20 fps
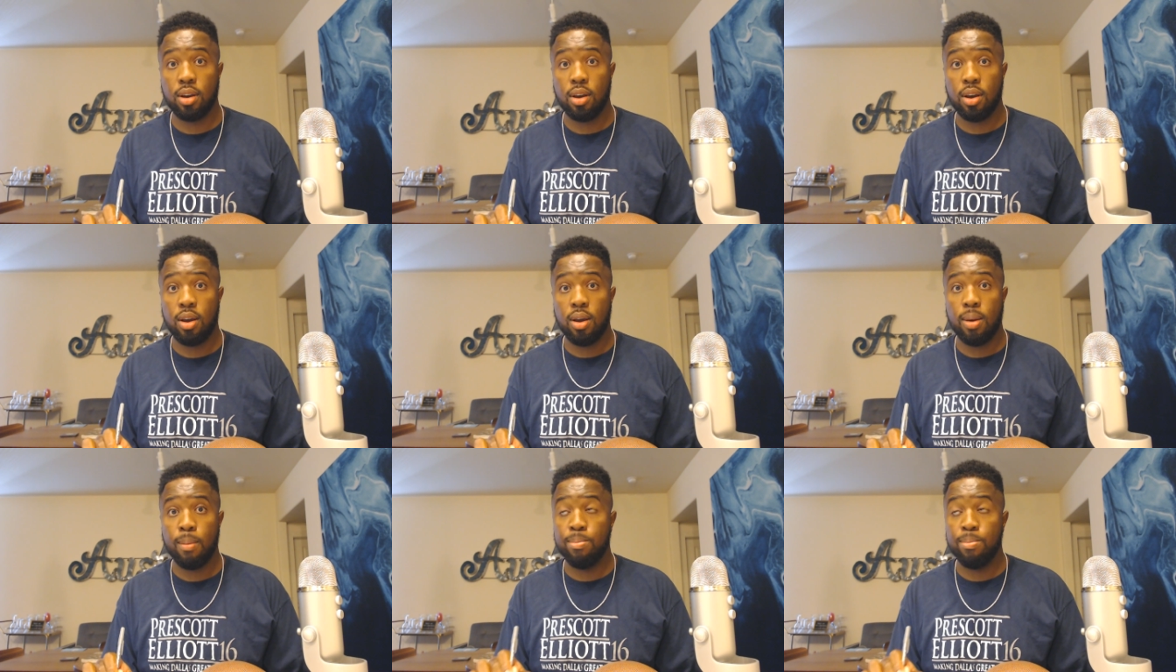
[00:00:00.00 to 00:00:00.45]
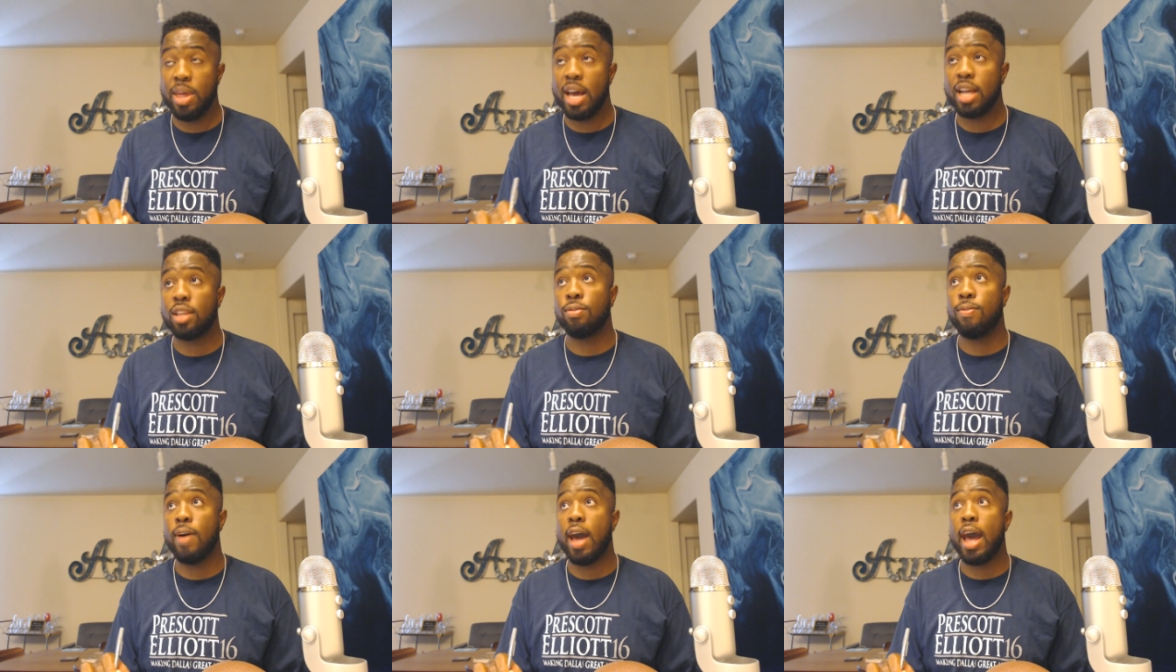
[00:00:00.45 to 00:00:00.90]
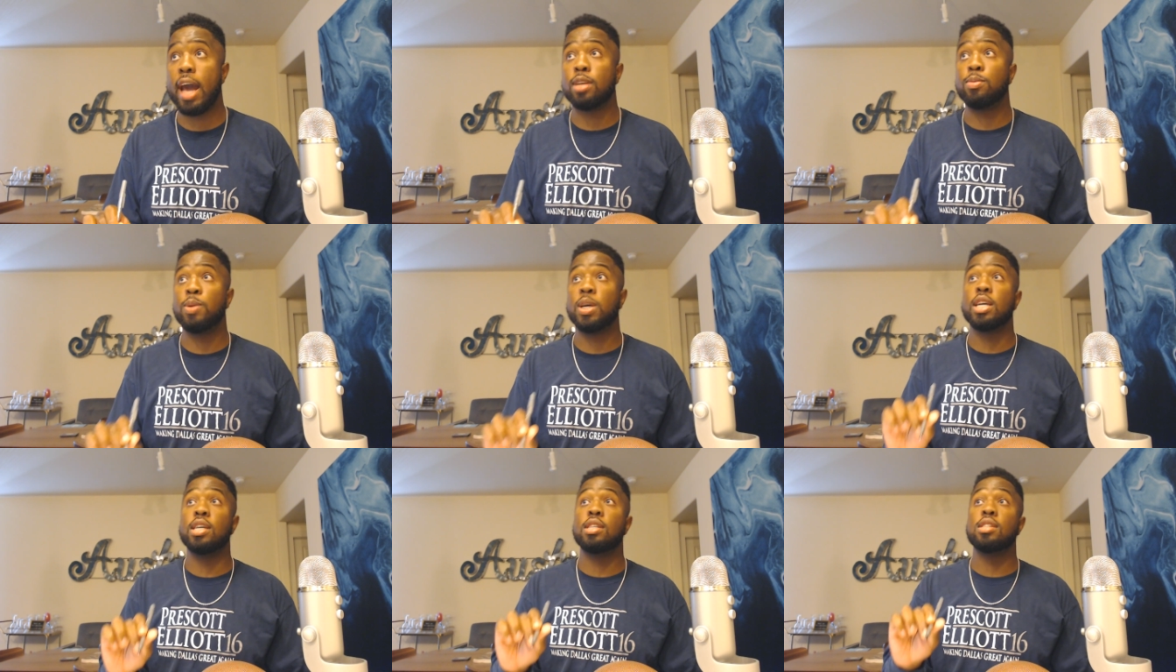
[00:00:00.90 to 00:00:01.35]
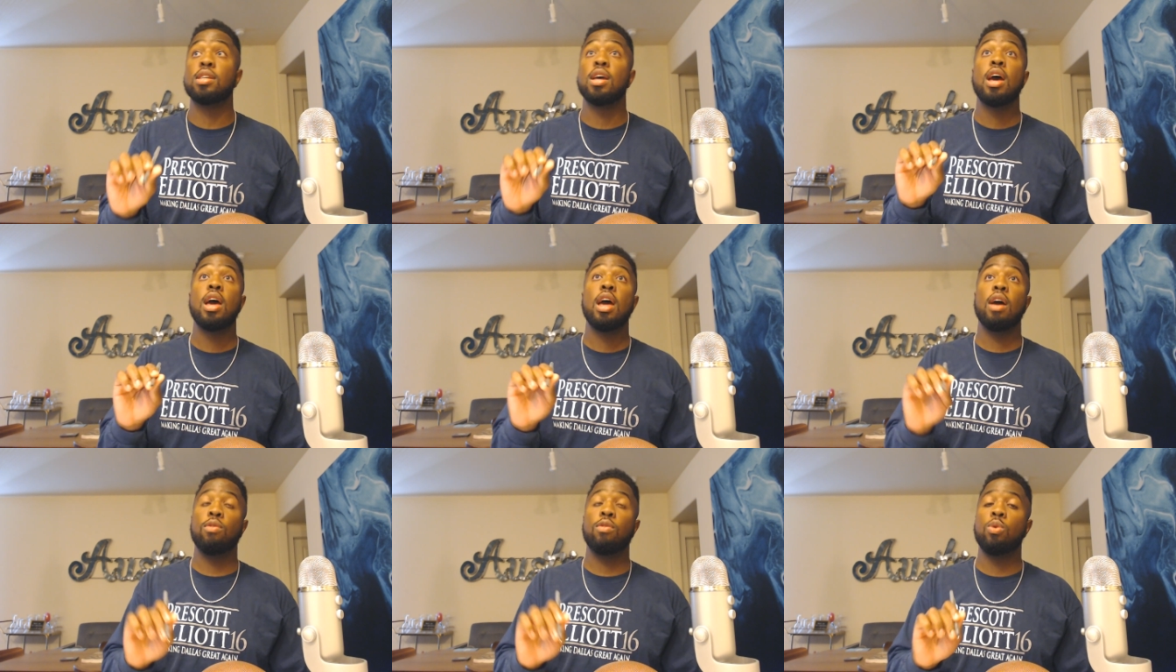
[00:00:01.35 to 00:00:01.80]
And that's facts, because
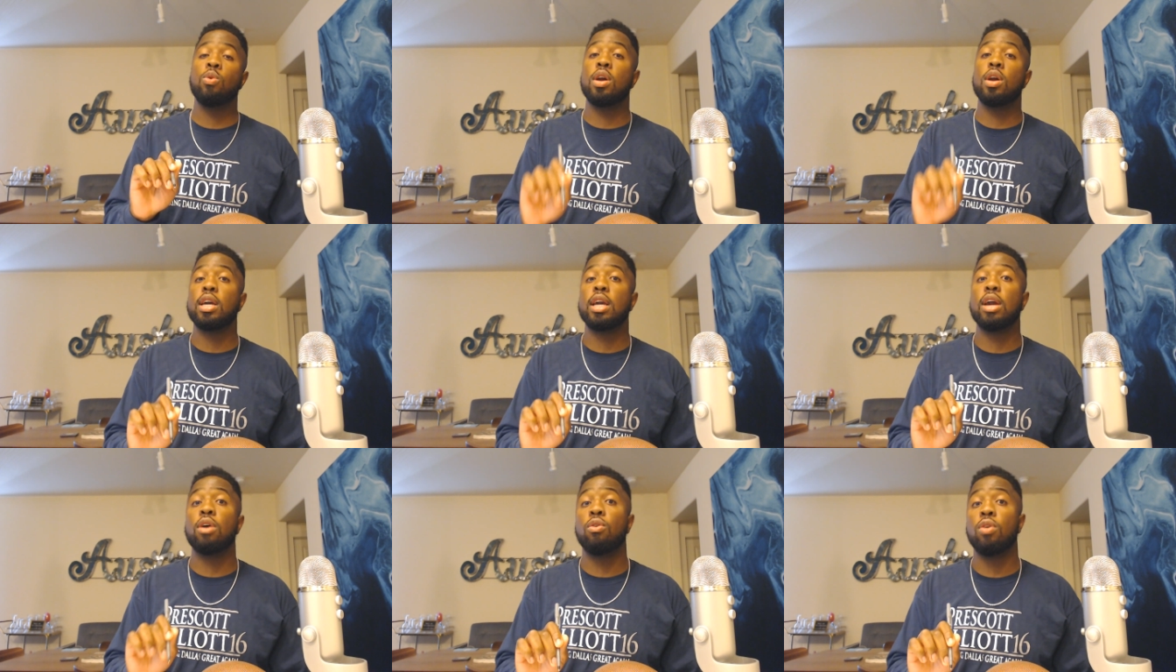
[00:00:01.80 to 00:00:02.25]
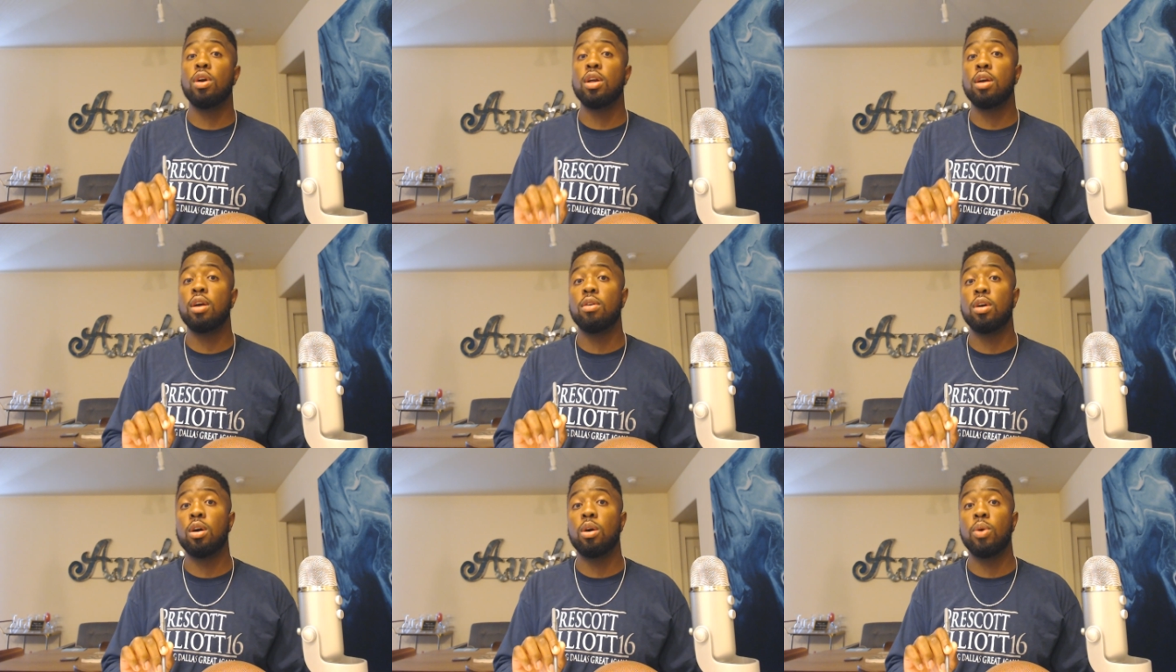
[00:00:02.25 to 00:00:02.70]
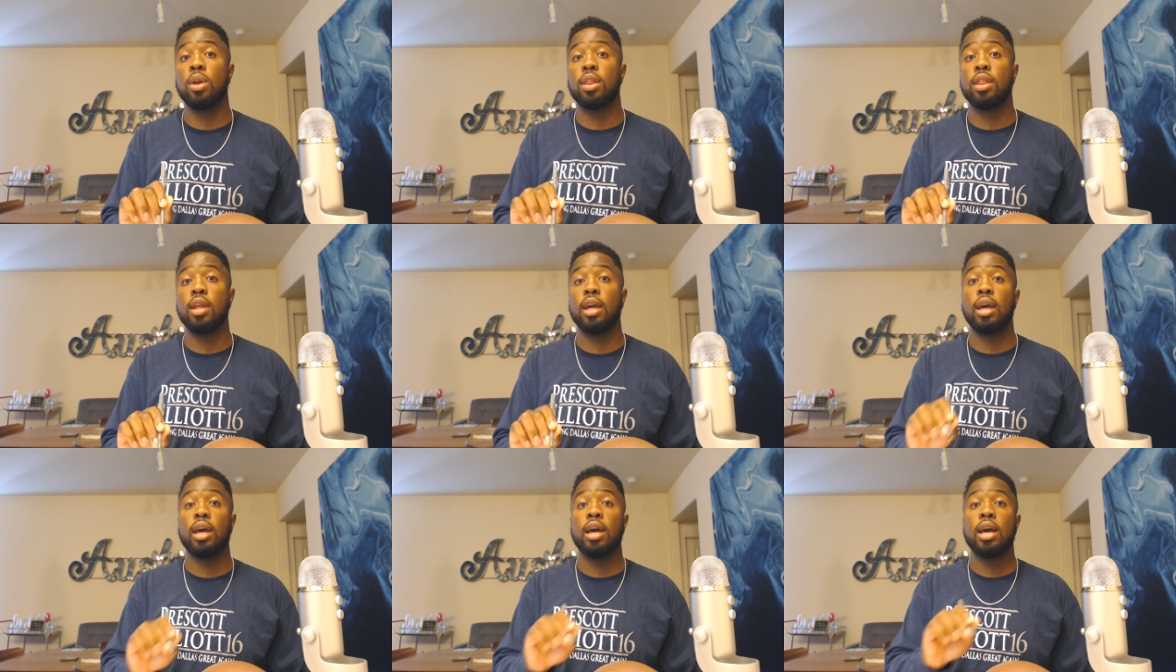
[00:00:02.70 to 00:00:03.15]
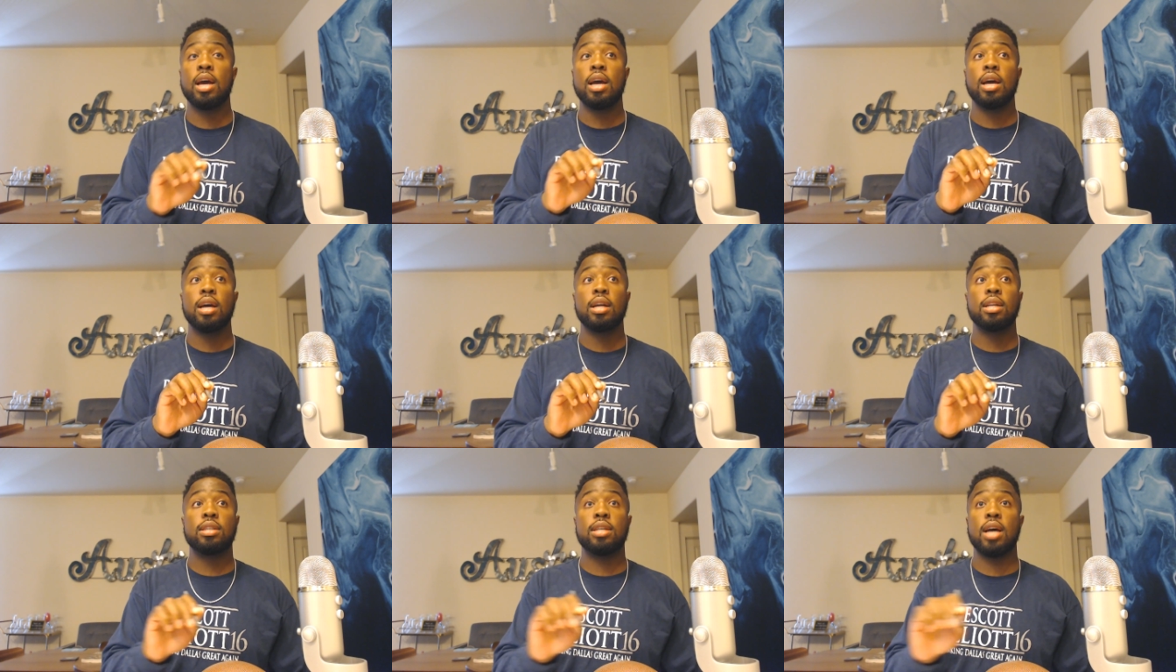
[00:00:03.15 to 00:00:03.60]
if we want to get really real with it,
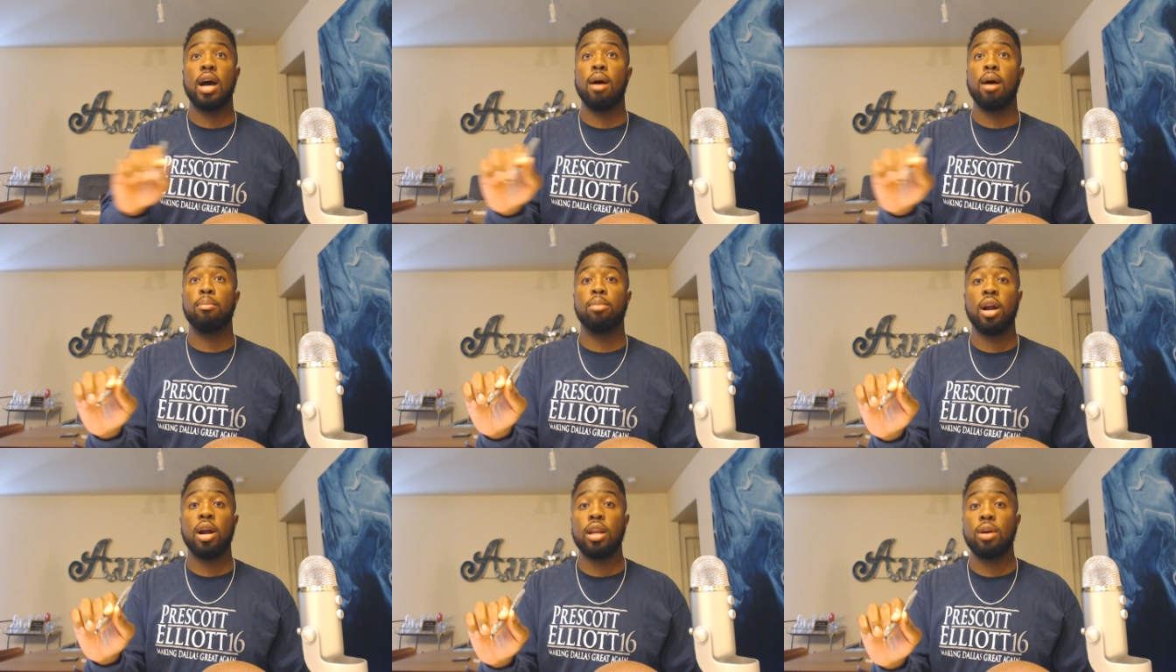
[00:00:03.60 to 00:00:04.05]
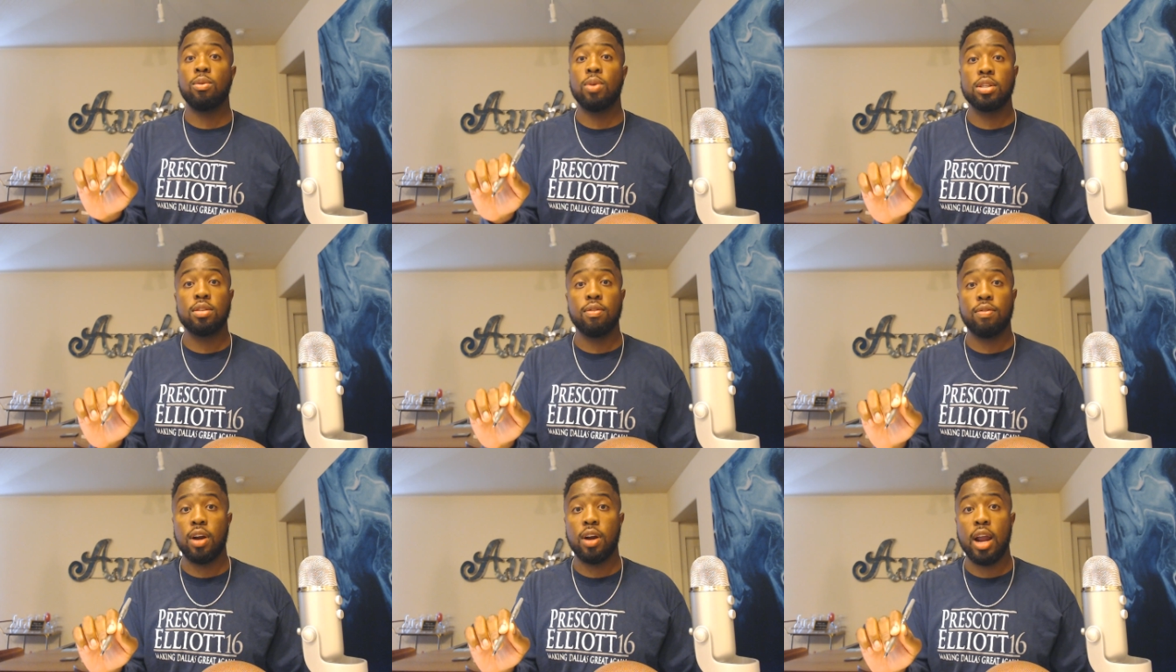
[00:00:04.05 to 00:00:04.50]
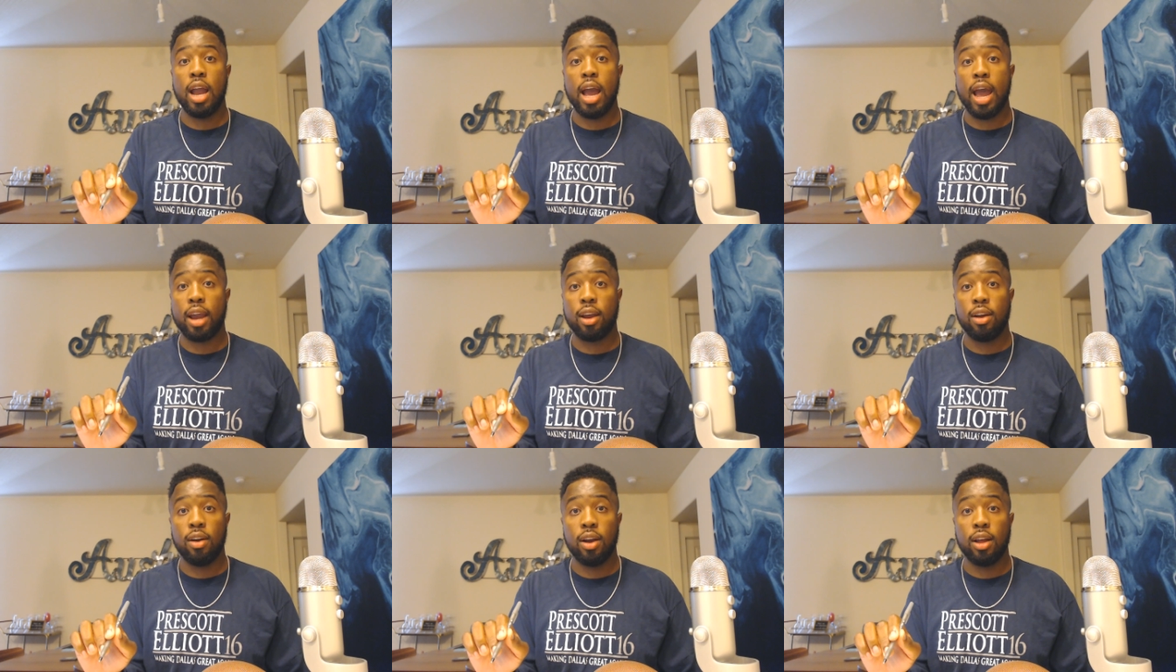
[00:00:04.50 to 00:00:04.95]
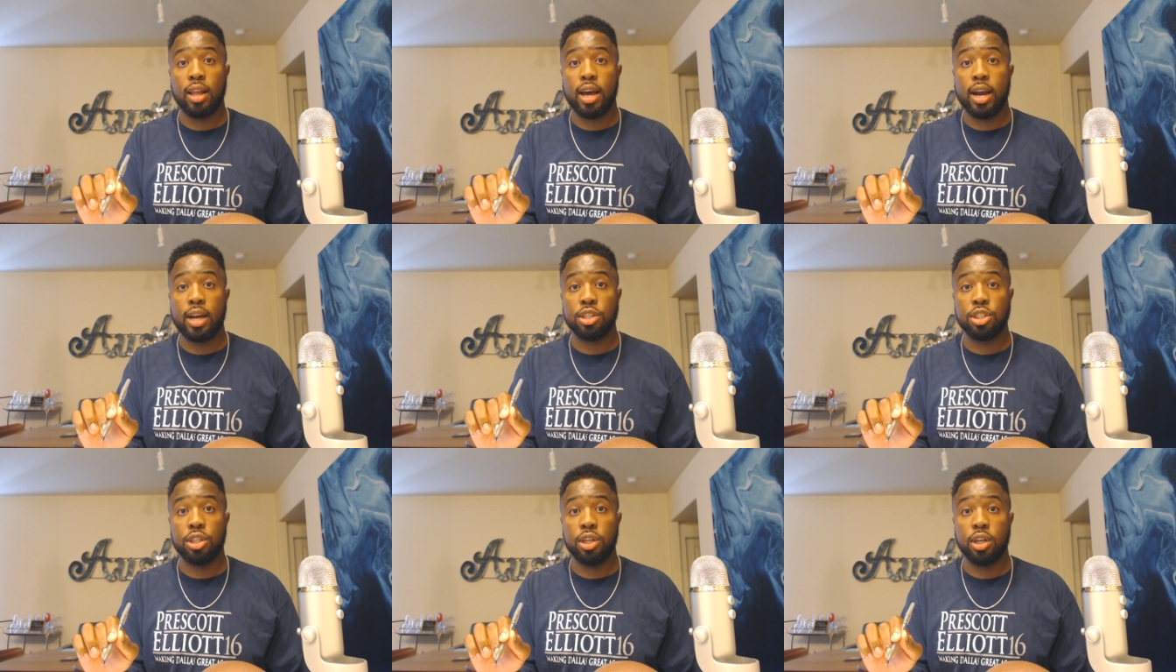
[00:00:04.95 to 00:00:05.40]
Tom Brady wasn't very accurate
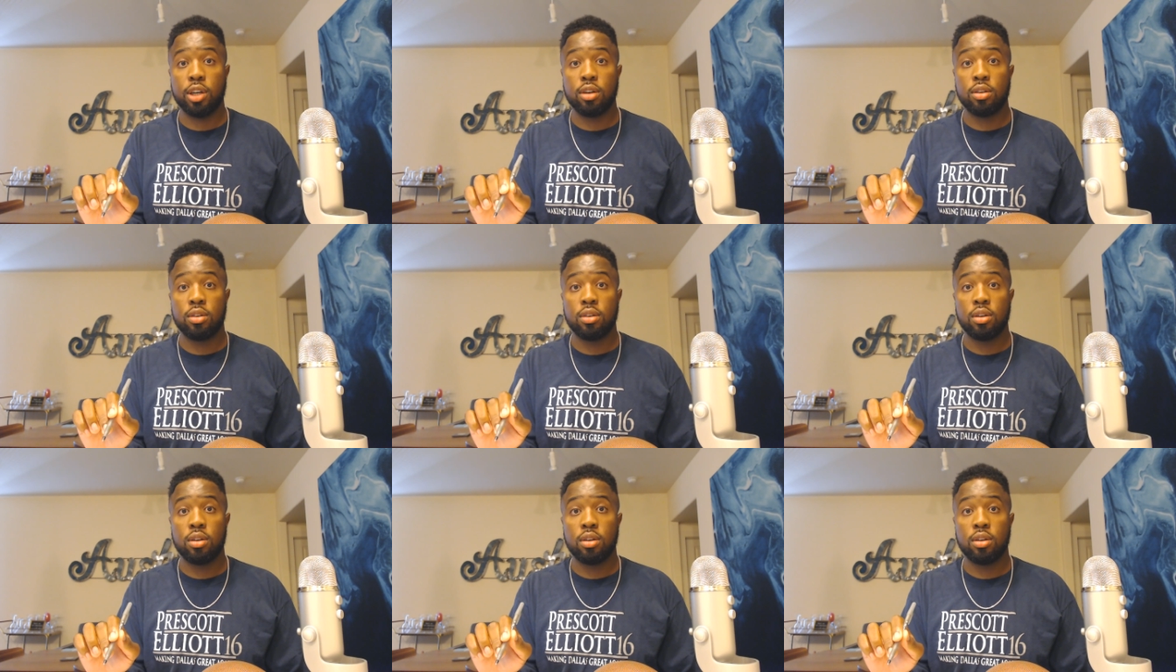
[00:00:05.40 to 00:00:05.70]
last year.